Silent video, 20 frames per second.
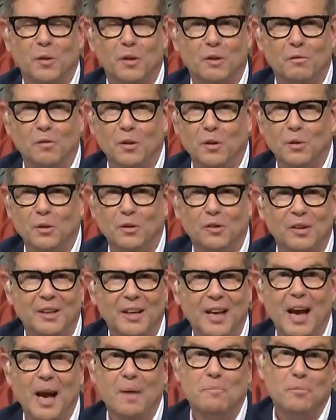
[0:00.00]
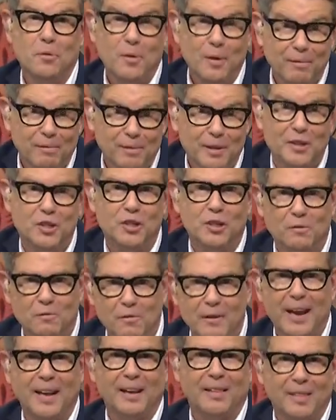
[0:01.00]
with your viewers, a privilege, in
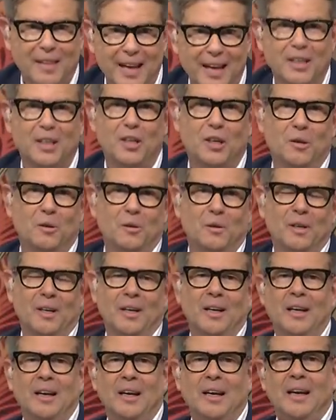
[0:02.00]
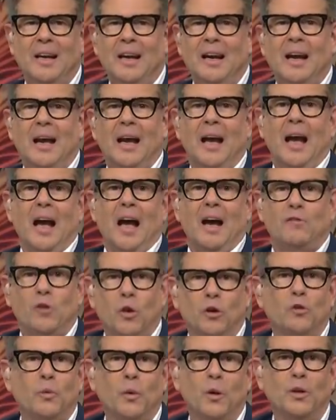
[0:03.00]
fact. Thank you. Of
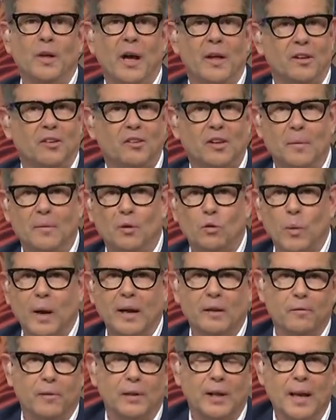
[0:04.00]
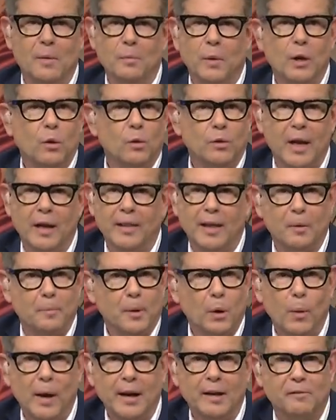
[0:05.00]
course, we all know this team is wonderful, and we all know they'll
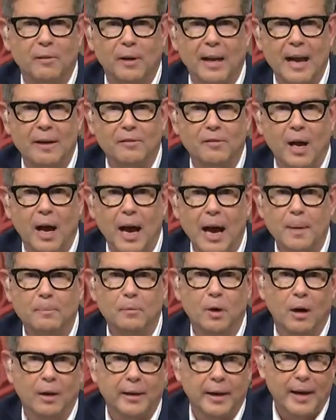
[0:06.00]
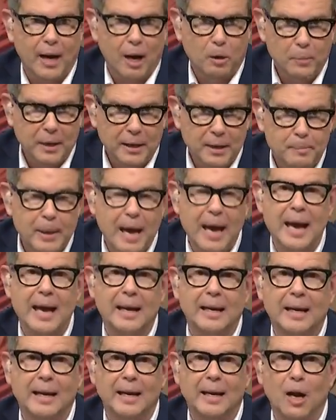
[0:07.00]
be wonderful after I'm gone, and I'll be
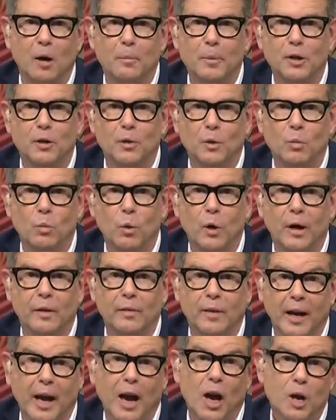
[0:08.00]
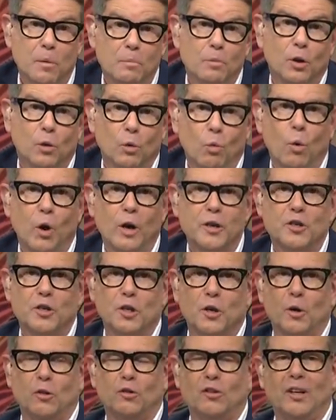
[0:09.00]
back, and I'll be doing work that I hope you'll watch
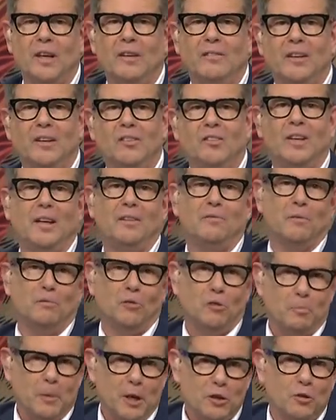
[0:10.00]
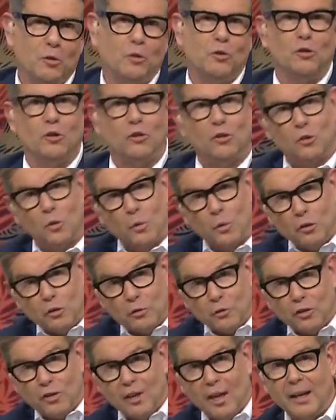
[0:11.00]
across TVNZ from specials to stories
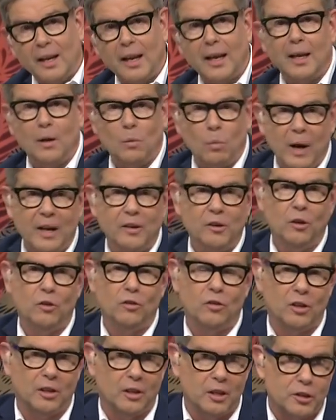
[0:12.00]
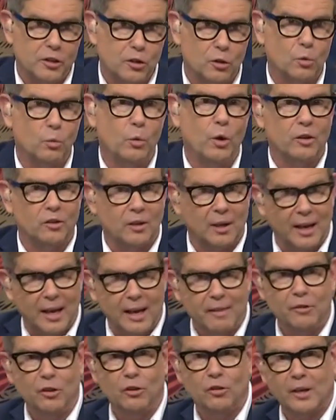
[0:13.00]
for Sunday and One News to digital work to
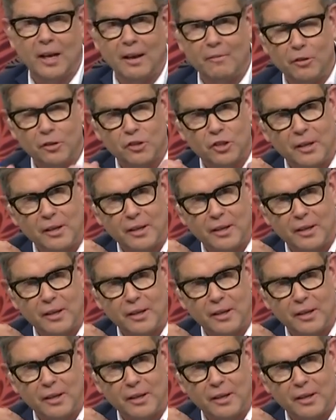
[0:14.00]
live news coverage.